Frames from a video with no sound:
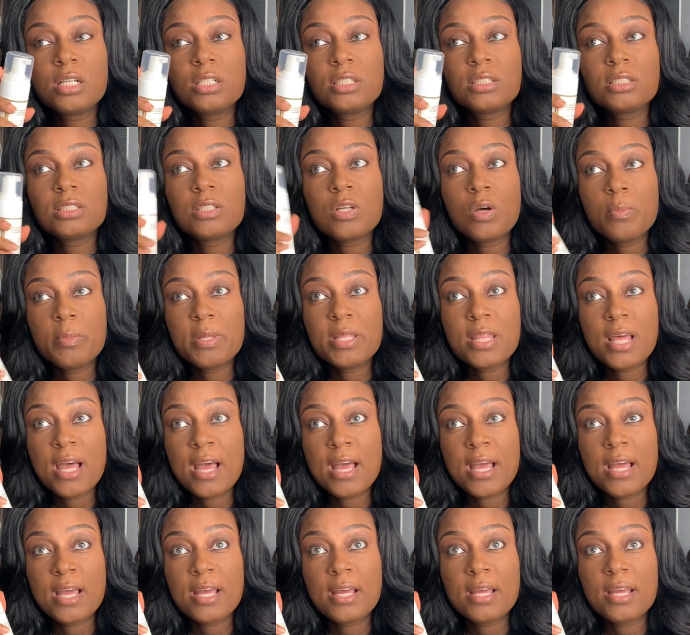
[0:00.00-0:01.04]
told me
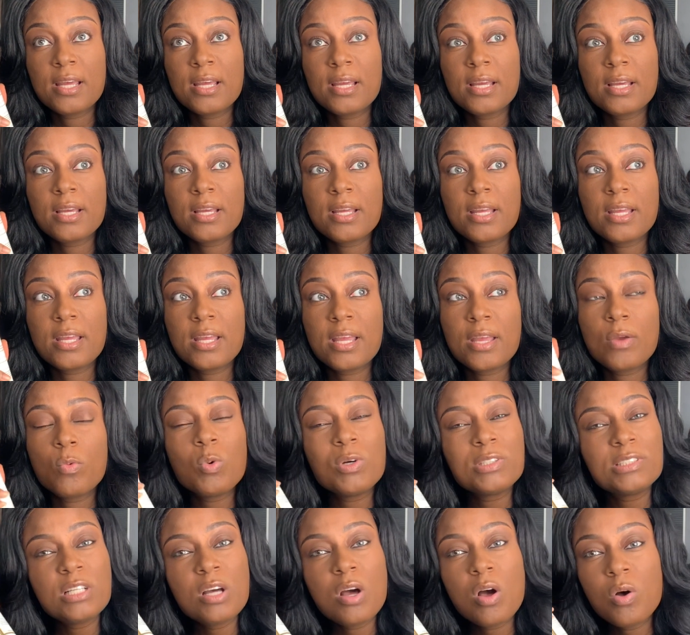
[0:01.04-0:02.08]
that it
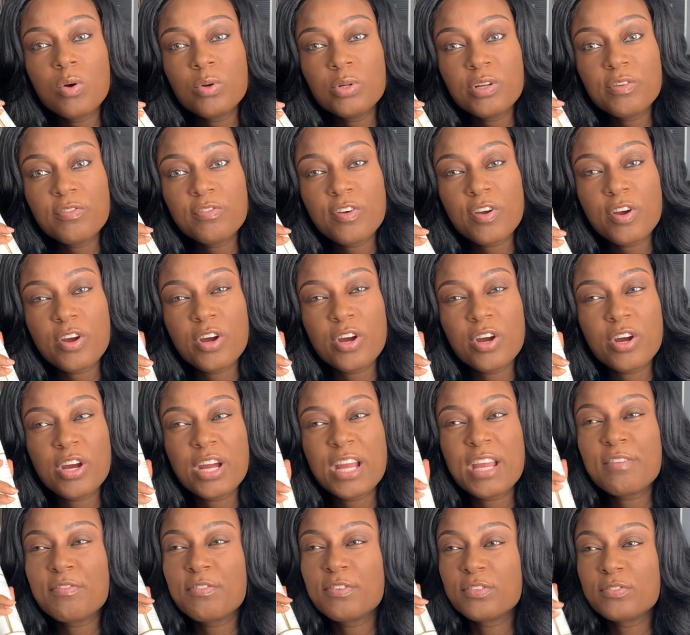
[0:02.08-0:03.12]
wasn't holding for her,
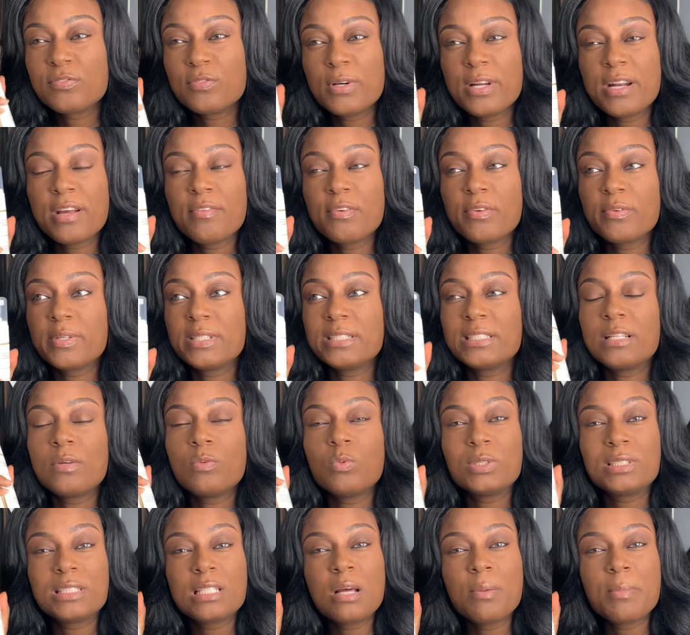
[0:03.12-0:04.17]
and for whatever reason, it
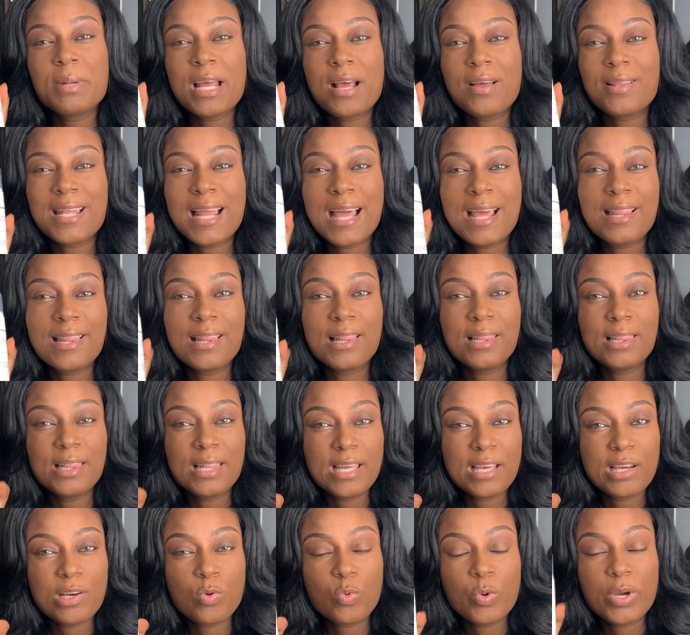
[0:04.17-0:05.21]
was coming out like
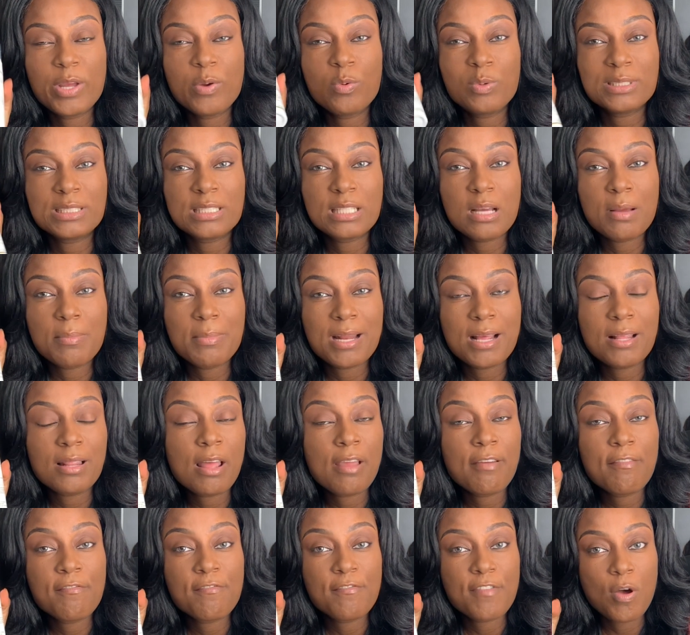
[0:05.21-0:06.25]
liquid. It wasn't coming out
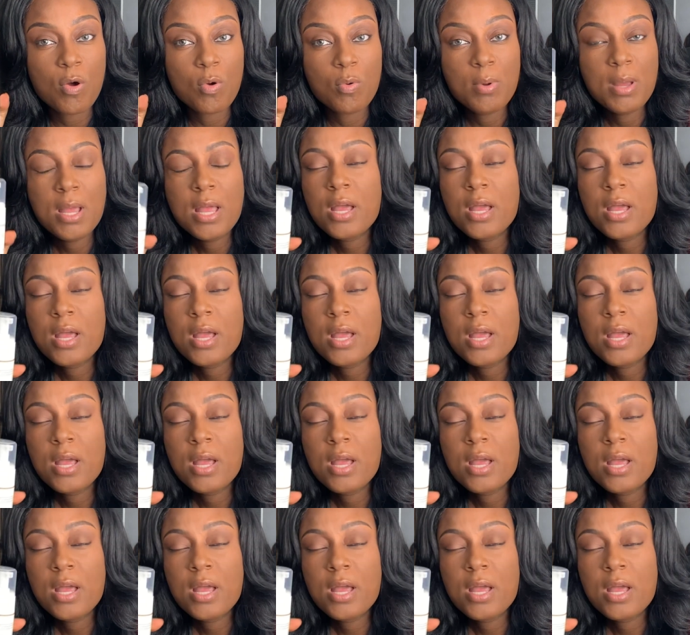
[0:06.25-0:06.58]
like foam.